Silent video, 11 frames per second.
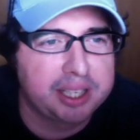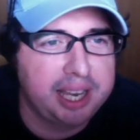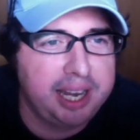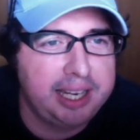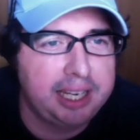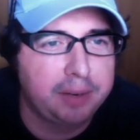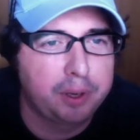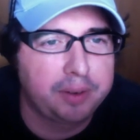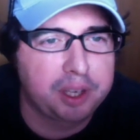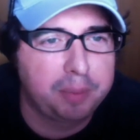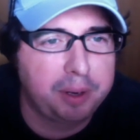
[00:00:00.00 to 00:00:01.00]
they need to get rid
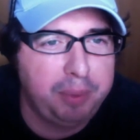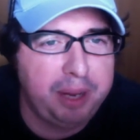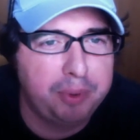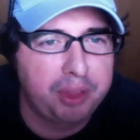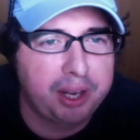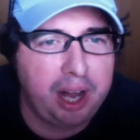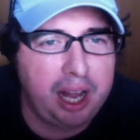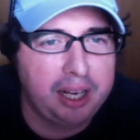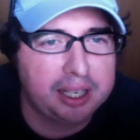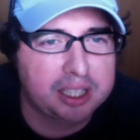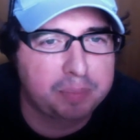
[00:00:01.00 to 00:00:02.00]
of some of the people that are
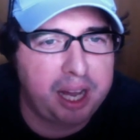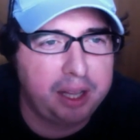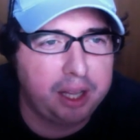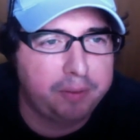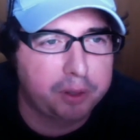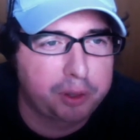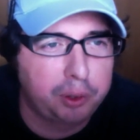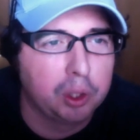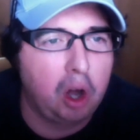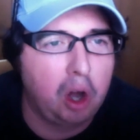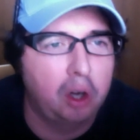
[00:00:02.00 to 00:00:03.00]
hogging the spotlight for too
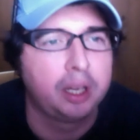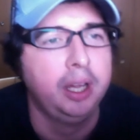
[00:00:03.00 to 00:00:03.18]
long.